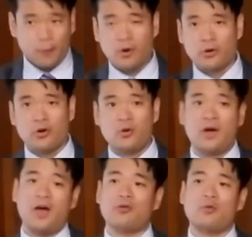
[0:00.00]
wonder what
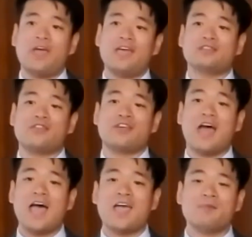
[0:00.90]
other ways the
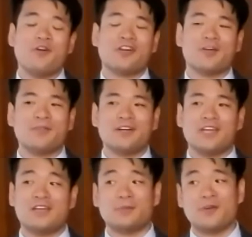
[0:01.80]
Thai American community
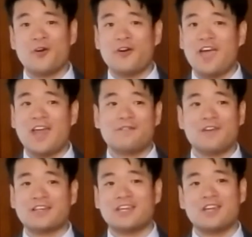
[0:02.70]
has been hurt and
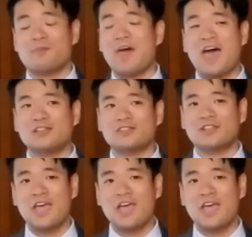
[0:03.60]
affected in the past,